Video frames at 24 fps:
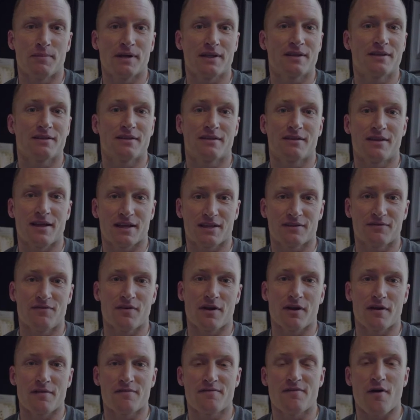but that's
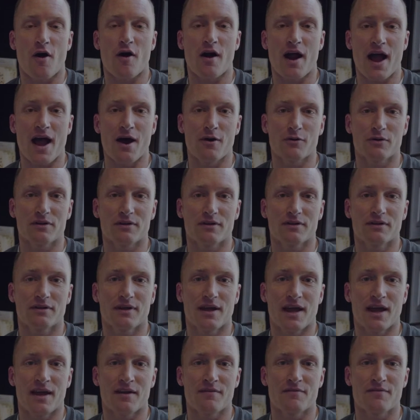very far out
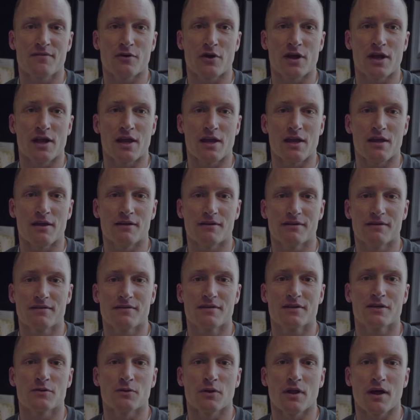and freaky
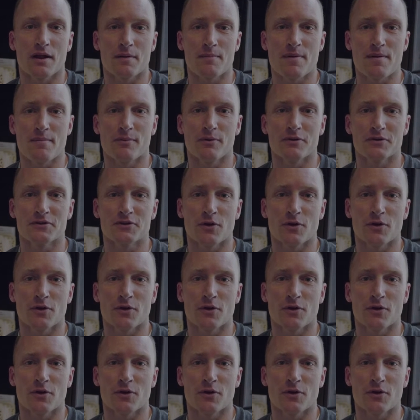to a lot of people.